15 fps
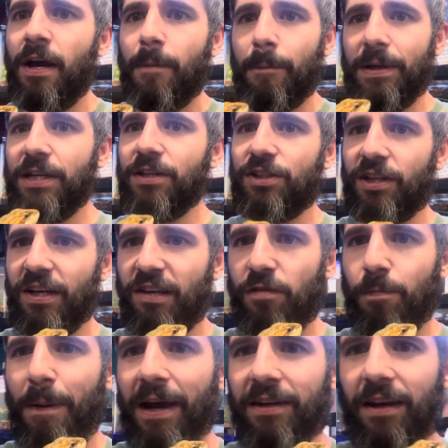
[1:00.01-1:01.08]
but you should
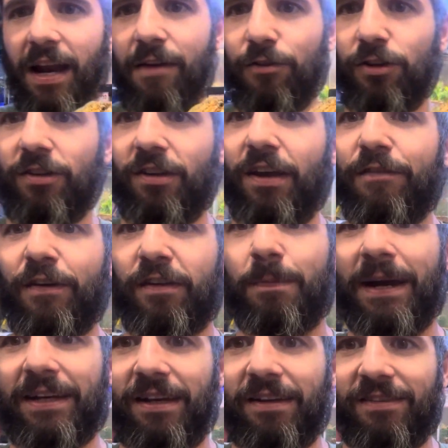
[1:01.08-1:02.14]
expect an average life
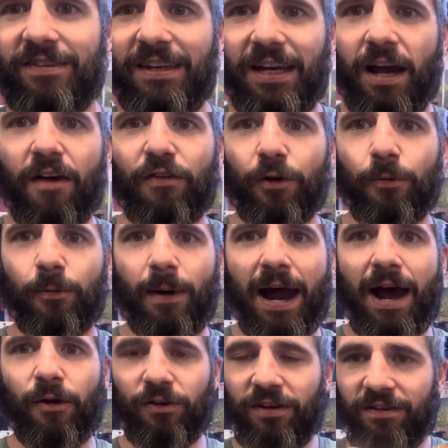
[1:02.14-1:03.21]
expectancy of
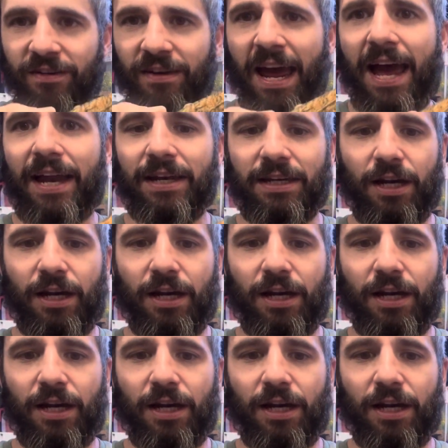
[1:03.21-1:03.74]
around 10